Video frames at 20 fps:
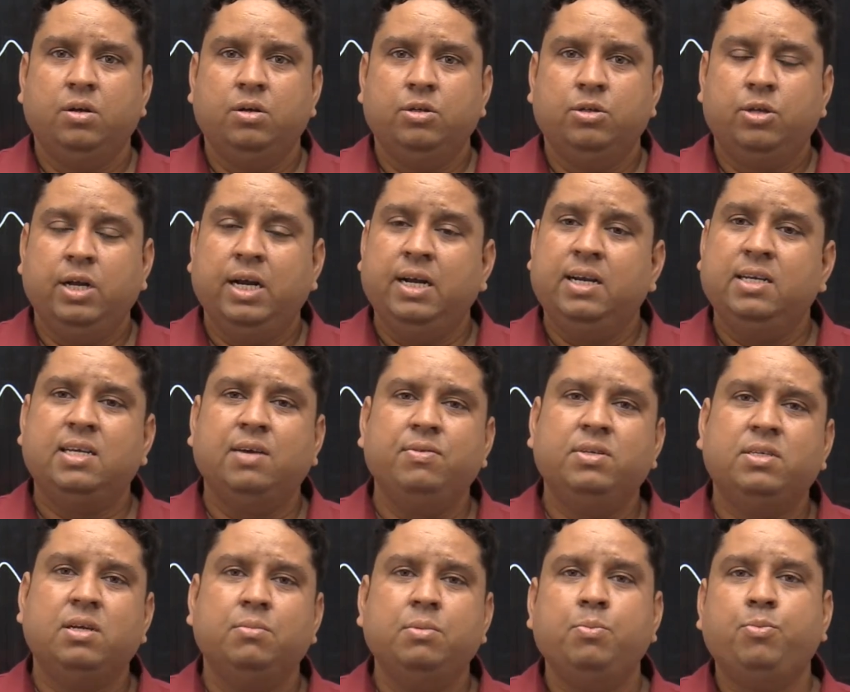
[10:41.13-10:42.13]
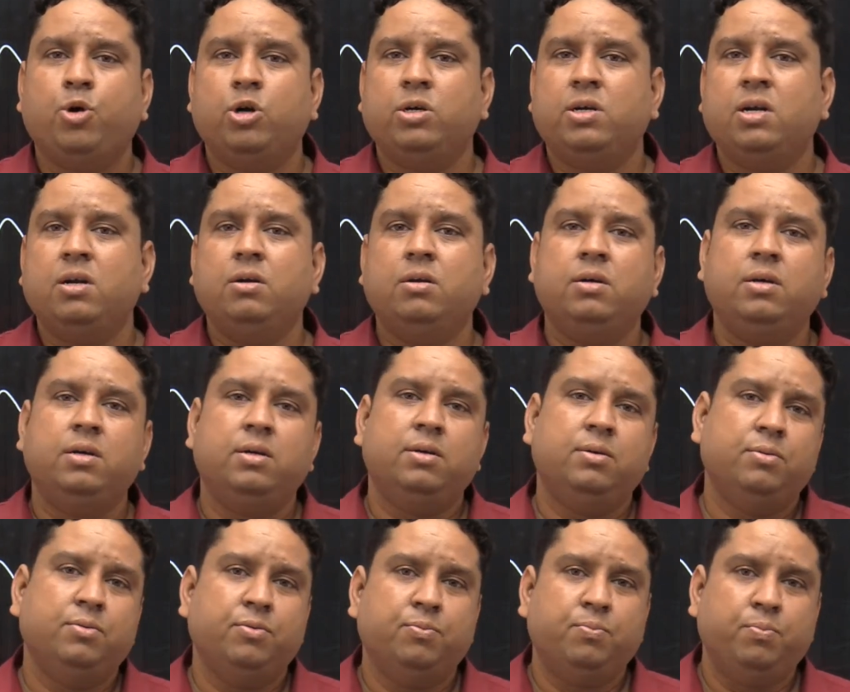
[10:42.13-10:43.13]
So it is having some important
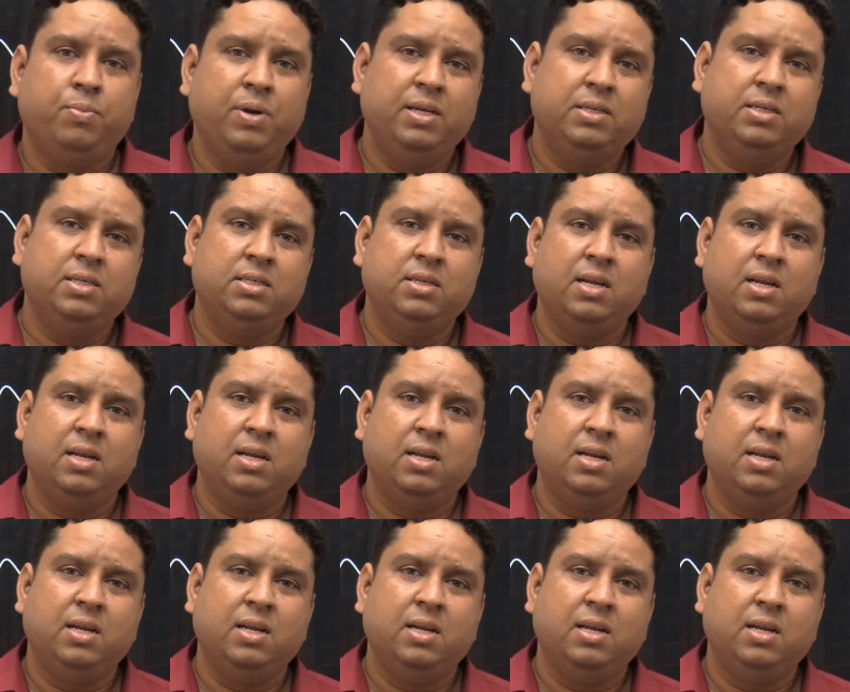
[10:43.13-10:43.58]
places